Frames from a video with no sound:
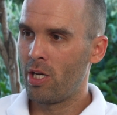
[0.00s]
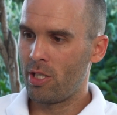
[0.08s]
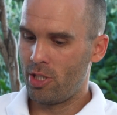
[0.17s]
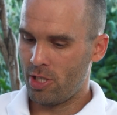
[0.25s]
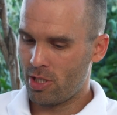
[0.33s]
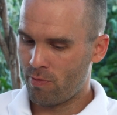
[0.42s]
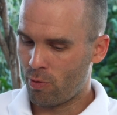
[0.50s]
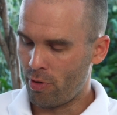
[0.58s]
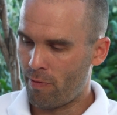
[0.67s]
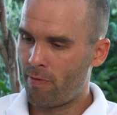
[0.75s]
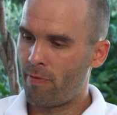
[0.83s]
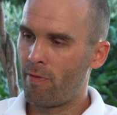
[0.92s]
just for the
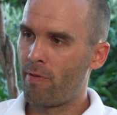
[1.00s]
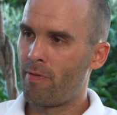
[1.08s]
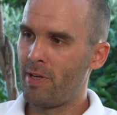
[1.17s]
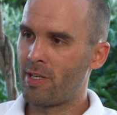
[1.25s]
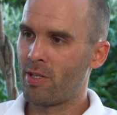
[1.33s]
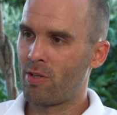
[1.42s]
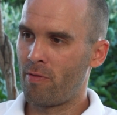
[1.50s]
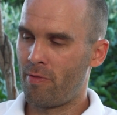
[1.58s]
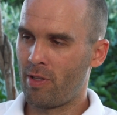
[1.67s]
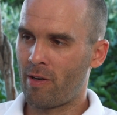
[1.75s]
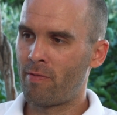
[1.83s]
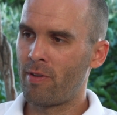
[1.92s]
feet to
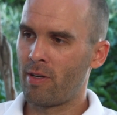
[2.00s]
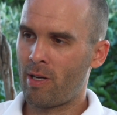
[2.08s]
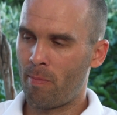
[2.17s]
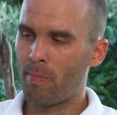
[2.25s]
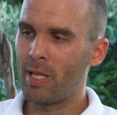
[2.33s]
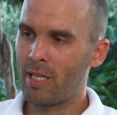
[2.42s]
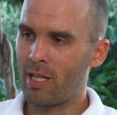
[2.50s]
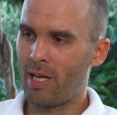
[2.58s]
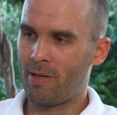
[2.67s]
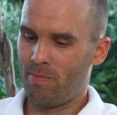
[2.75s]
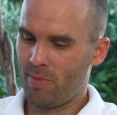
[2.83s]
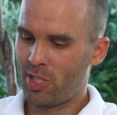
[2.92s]
feel complete
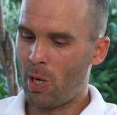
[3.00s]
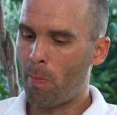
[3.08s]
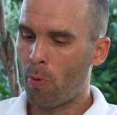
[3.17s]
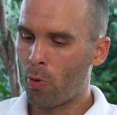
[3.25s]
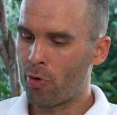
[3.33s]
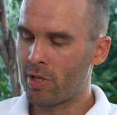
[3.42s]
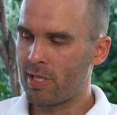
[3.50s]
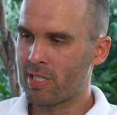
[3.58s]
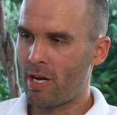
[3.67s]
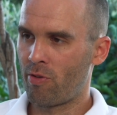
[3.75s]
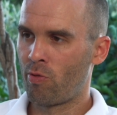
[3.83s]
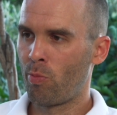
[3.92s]
support
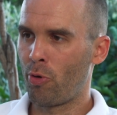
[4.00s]
inside of the foot